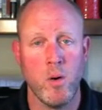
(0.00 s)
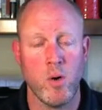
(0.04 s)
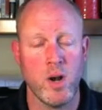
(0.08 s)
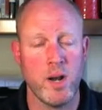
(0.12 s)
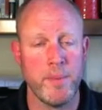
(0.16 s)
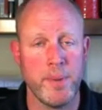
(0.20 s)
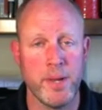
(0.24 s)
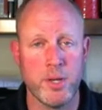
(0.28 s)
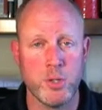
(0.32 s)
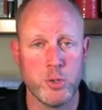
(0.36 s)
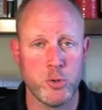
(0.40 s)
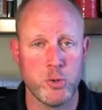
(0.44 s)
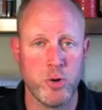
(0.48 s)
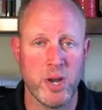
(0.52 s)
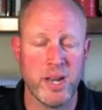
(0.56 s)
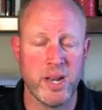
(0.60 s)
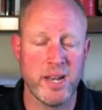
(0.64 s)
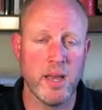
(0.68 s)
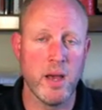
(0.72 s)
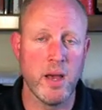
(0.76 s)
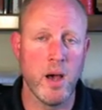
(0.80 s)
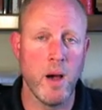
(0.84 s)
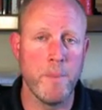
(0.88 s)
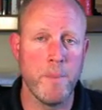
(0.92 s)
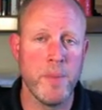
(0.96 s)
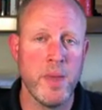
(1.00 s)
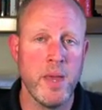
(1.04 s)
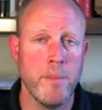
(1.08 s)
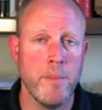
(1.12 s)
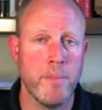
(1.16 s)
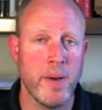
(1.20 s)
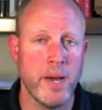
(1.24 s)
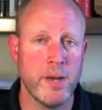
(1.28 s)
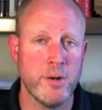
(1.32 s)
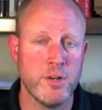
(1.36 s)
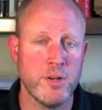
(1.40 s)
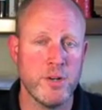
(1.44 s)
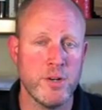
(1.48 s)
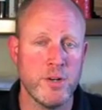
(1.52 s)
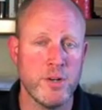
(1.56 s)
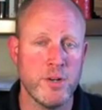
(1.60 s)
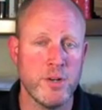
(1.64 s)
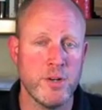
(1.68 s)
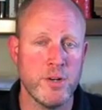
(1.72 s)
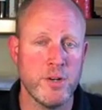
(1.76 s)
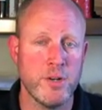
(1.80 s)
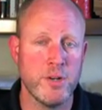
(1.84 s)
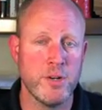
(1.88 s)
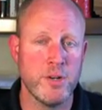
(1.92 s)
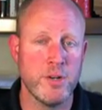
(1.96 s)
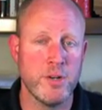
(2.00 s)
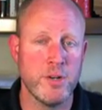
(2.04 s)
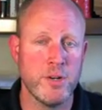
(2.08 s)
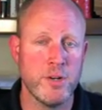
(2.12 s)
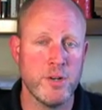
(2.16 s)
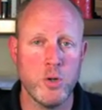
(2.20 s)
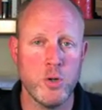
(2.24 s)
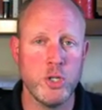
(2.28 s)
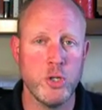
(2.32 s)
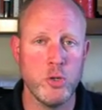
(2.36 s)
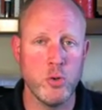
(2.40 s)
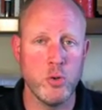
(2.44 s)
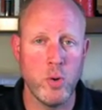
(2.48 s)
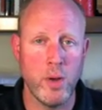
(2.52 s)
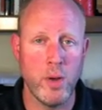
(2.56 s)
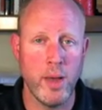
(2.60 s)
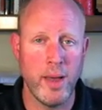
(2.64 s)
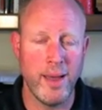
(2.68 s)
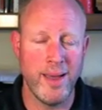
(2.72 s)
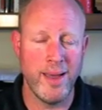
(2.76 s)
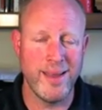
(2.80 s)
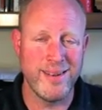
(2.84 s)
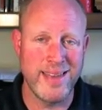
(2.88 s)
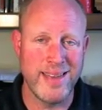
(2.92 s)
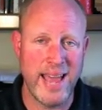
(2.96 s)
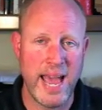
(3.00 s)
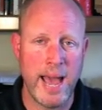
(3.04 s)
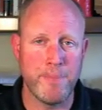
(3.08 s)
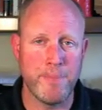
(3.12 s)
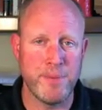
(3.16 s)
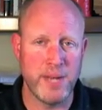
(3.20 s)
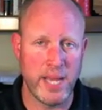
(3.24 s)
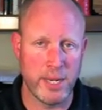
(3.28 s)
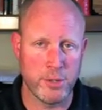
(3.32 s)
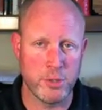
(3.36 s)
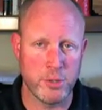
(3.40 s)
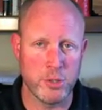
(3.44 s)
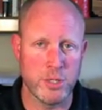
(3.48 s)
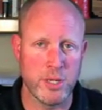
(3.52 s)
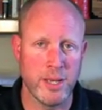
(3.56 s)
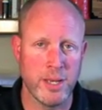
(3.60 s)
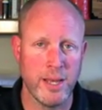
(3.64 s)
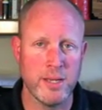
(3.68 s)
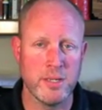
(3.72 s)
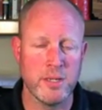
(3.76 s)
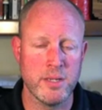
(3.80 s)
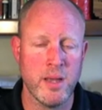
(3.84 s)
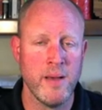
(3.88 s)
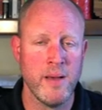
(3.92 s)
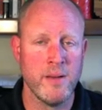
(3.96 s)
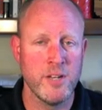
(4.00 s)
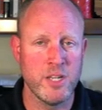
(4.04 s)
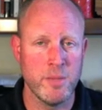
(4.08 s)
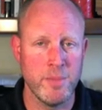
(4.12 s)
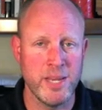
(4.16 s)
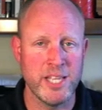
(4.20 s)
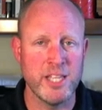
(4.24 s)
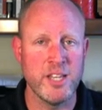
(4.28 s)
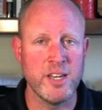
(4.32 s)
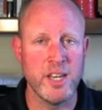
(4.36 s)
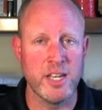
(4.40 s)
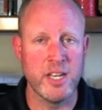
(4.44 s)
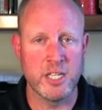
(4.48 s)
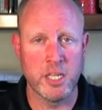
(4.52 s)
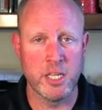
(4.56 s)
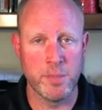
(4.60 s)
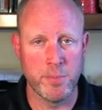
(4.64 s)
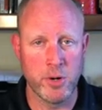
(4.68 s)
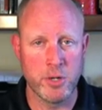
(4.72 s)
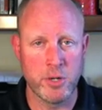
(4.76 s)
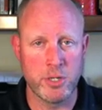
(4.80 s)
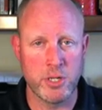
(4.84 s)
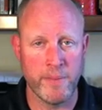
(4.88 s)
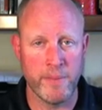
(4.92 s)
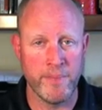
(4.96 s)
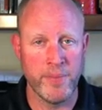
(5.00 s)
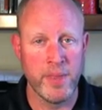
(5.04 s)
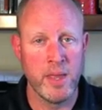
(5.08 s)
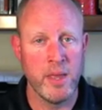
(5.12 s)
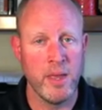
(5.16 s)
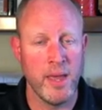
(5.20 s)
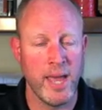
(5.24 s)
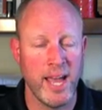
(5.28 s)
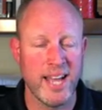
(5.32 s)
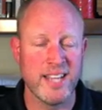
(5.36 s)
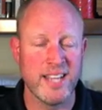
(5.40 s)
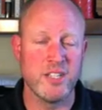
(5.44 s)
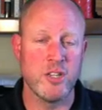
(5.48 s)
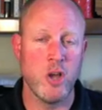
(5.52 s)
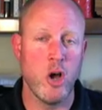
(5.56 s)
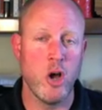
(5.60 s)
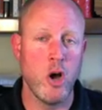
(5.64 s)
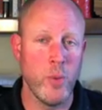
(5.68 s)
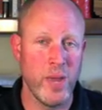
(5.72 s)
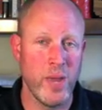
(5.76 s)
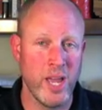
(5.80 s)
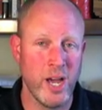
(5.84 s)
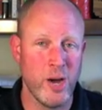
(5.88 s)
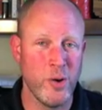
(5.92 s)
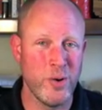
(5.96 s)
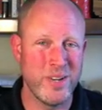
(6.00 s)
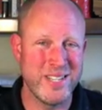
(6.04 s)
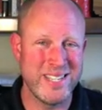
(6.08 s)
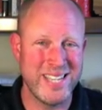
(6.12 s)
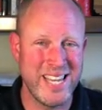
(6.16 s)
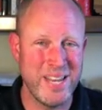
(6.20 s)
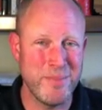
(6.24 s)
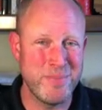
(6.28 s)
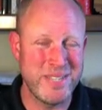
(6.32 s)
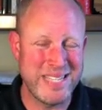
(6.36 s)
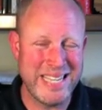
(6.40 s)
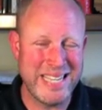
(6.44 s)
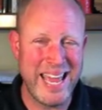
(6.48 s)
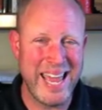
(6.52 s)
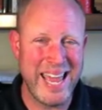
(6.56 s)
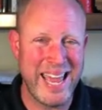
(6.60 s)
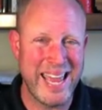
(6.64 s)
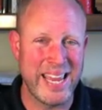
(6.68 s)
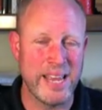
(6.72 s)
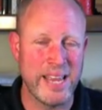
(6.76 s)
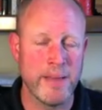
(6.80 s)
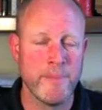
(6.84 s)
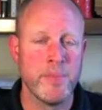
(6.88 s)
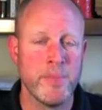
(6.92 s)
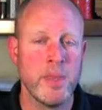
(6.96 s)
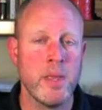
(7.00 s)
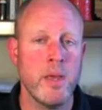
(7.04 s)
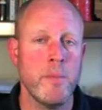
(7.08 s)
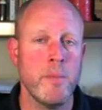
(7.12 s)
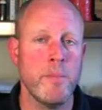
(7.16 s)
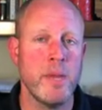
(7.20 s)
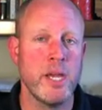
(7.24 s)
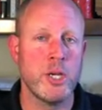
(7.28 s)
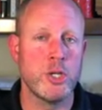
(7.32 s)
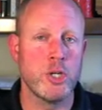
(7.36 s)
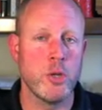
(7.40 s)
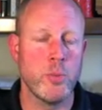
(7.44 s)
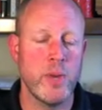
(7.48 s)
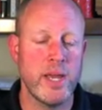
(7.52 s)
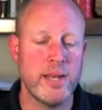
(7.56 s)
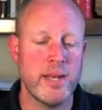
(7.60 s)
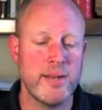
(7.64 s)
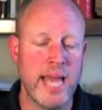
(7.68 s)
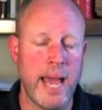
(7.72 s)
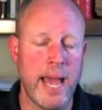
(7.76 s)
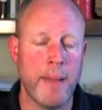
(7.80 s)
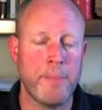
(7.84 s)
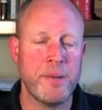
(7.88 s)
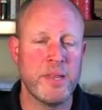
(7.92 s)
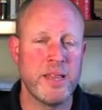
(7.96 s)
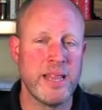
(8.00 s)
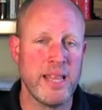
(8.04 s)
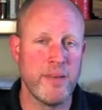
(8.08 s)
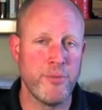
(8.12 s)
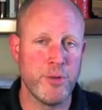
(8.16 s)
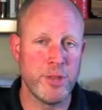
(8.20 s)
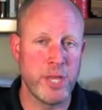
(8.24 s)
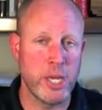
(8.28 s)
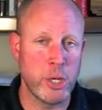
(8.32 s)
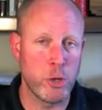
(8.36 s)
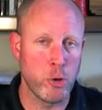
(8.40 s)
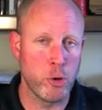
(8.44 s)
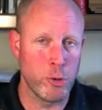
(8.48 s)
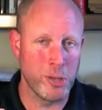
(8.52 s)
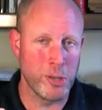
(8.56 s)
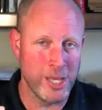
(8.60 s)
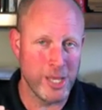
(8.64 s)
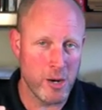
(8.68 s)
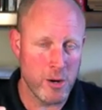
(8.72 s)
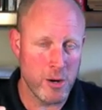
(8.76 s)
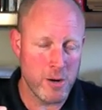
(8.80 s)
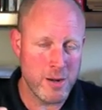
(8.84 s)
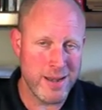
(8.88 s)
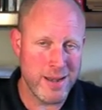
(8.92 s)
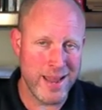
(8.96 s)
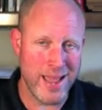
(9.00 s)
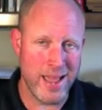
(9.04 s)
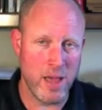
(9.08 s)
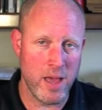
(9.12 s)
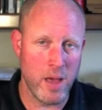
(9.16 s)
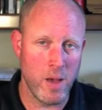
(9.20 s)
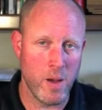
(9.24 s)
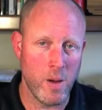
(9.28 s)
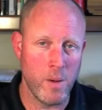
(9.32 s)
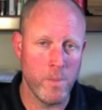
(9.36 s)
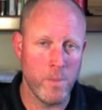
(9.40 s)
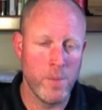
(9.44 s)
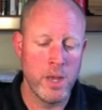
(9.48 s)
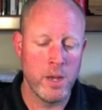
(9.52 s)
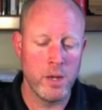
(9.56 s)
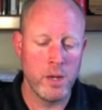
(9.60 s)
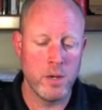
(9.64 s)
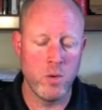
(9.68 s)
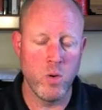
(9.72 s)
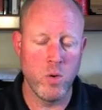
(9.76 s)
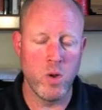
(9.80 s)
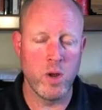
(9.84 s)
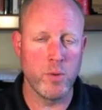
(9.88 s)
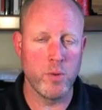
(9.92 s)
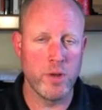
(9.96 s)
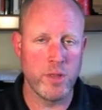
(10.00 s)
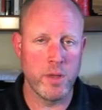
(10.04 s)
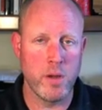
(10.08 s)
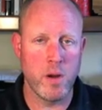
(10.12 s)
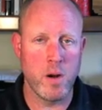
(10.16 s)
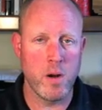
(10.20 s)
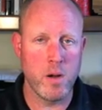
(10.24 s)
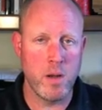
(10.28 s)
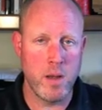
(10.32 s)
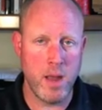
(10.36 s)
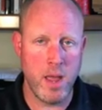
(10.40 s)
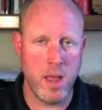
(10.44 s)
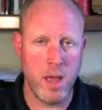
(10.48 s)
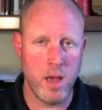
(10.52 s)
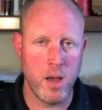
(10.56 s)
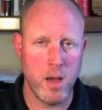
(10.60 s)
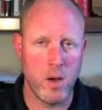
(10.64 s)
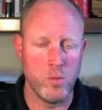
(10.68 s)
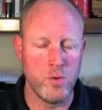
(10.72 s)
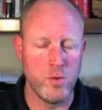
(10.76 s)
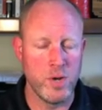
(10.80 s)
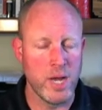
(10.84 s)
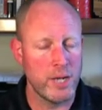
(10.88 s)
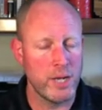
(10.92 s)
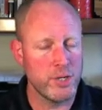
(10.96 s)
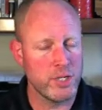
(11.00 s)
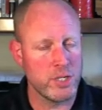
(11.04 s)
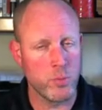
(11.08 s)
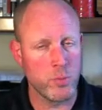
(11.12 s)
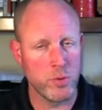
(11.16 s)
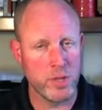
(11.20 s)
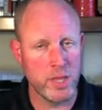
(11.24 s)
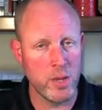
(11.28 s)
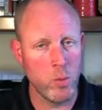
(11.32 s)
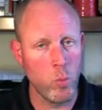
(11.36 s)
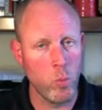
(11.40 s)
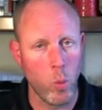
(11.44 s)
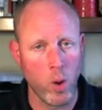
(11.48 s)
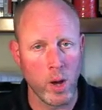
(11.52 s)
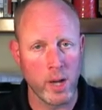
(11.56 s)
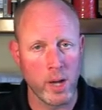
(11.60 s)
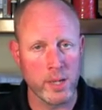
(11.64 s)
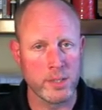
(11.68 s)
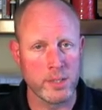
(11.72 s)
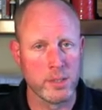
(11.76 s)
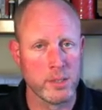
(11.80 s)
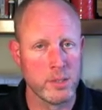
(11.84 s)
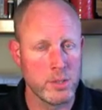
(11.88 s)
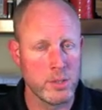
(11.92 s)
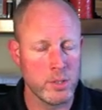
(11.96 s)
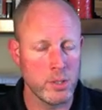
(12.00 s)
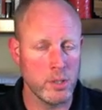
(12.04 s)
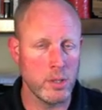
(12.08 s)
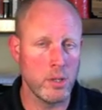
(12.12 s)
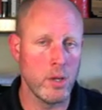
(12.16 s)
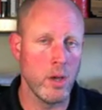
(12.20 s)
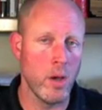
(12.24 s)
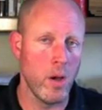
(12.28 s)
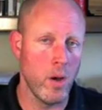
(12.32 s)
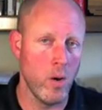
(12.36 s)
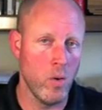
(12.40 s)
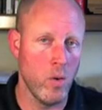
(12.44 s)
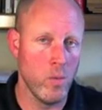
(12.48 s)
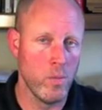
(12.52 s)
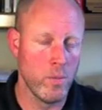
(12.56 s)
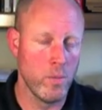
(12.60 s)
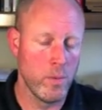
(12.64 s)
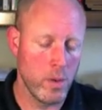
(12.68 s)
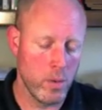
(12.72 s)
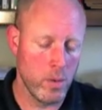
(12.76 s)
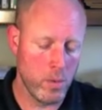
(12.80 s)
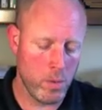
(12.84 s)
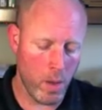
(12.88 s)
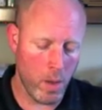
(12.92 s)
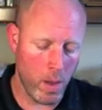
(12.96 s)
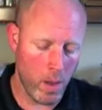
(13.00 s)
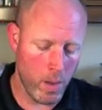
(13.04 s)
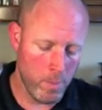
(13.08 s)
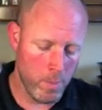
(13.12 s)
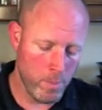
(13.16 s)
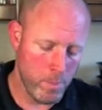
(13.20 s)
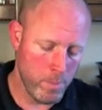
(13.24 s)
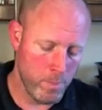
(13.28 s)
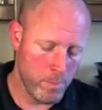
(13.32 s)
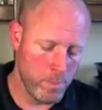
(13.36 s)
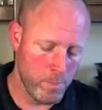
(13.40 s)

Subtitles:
or anybody else we're trying to help, by understanding how to adapt exercise to meet the needs of the person. As we always keep saying, make sure we adapt to the level they currently are now, knowing where they are now, not just where they want to go. Okay?